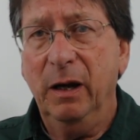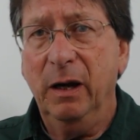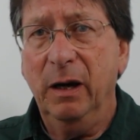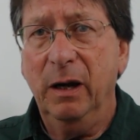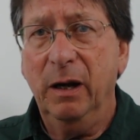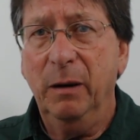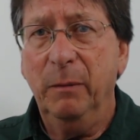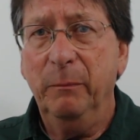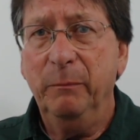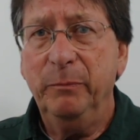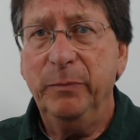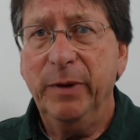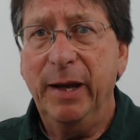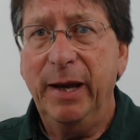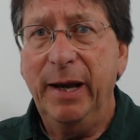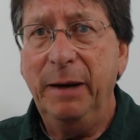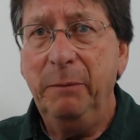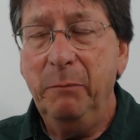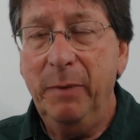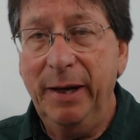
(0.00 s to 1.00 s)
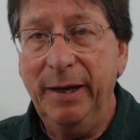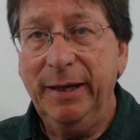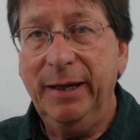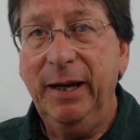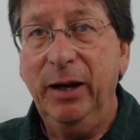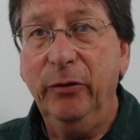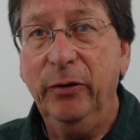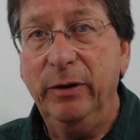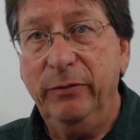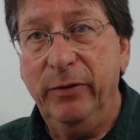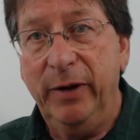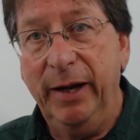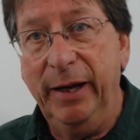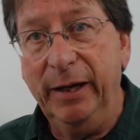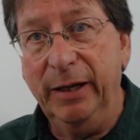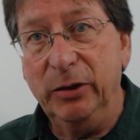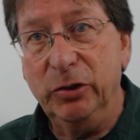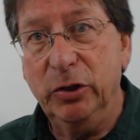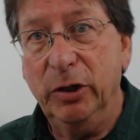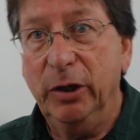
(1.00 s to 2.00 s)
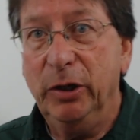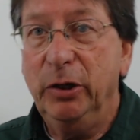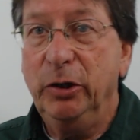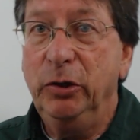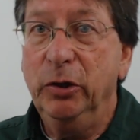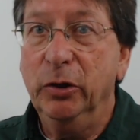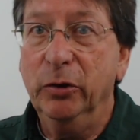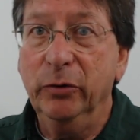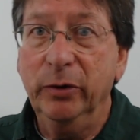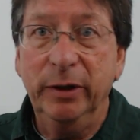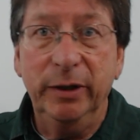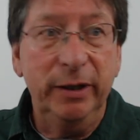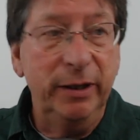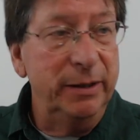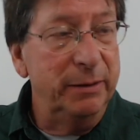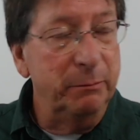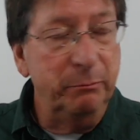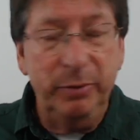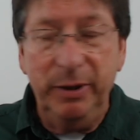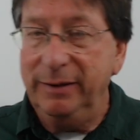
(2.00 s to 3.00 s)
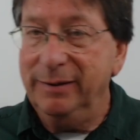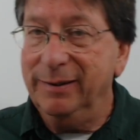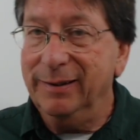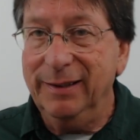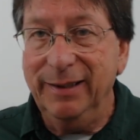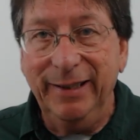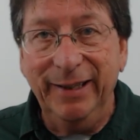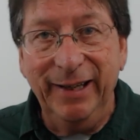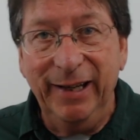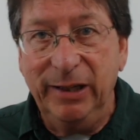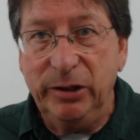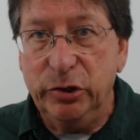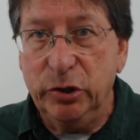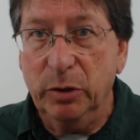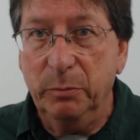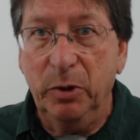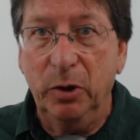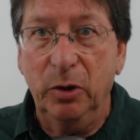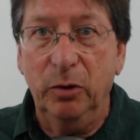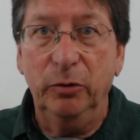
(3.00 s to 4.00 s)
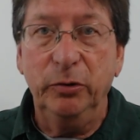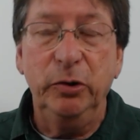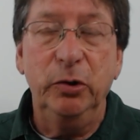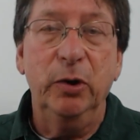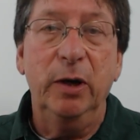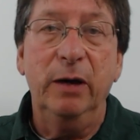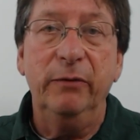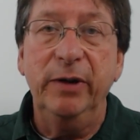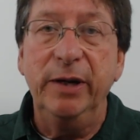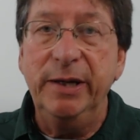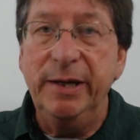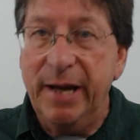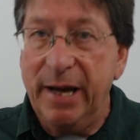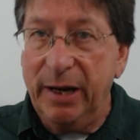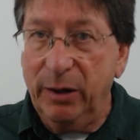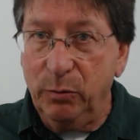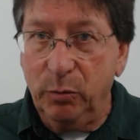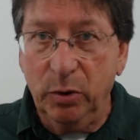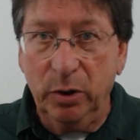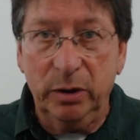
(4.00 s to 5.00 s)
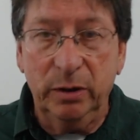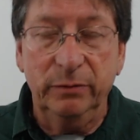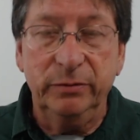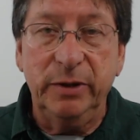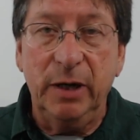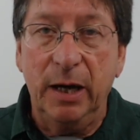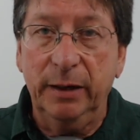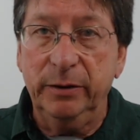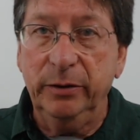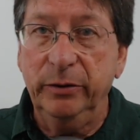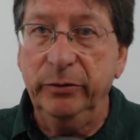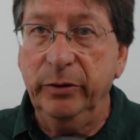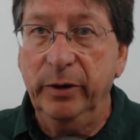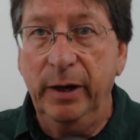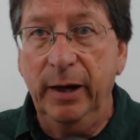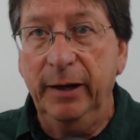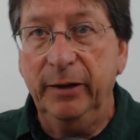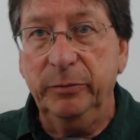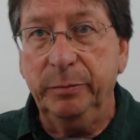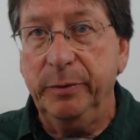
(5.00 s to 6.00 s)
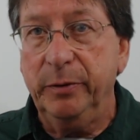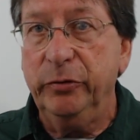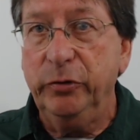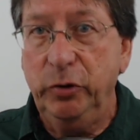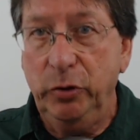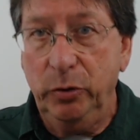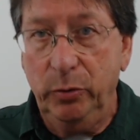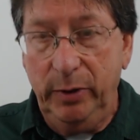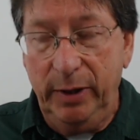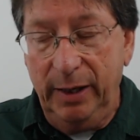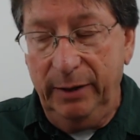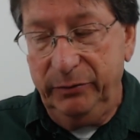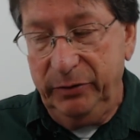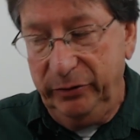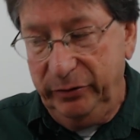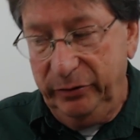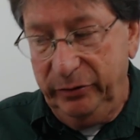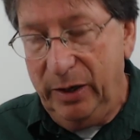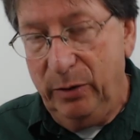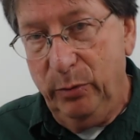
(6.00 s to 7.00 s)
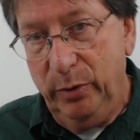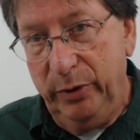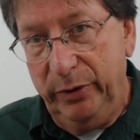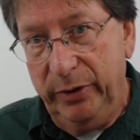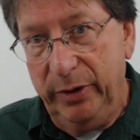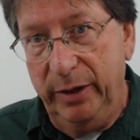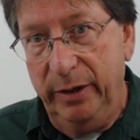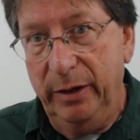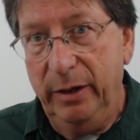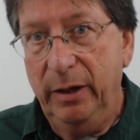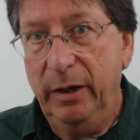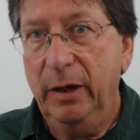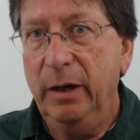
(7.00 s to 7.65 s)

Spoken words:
A Medicare Advantage, you're in basically an HMO. You have a network of doctors and hospitals you have to stay within.